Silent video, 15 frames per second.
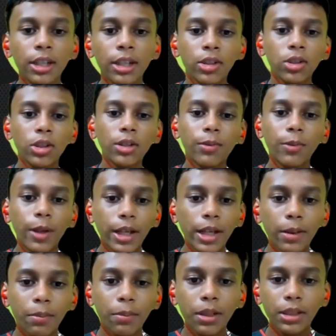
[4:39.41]
So the
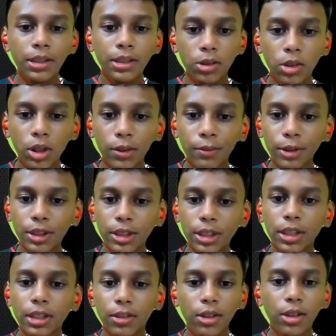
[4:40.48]
variable's
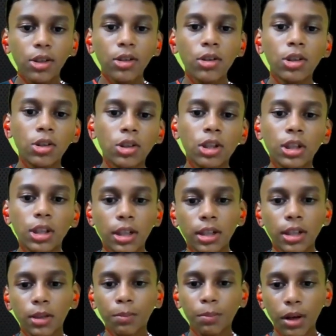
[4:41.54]
coefficient will go to the
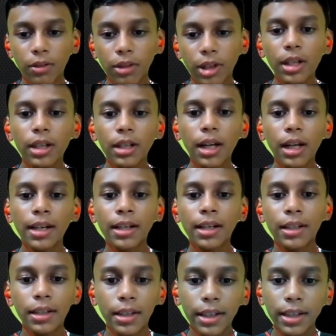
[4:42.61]
power
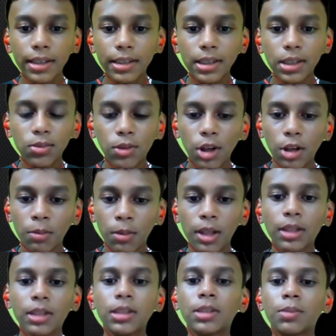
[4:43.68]
and Kc's
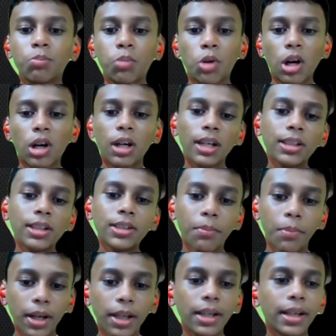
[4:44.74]
formula is products
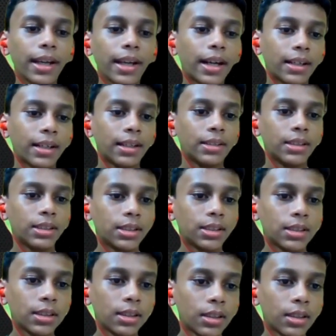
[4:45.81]
by reactants.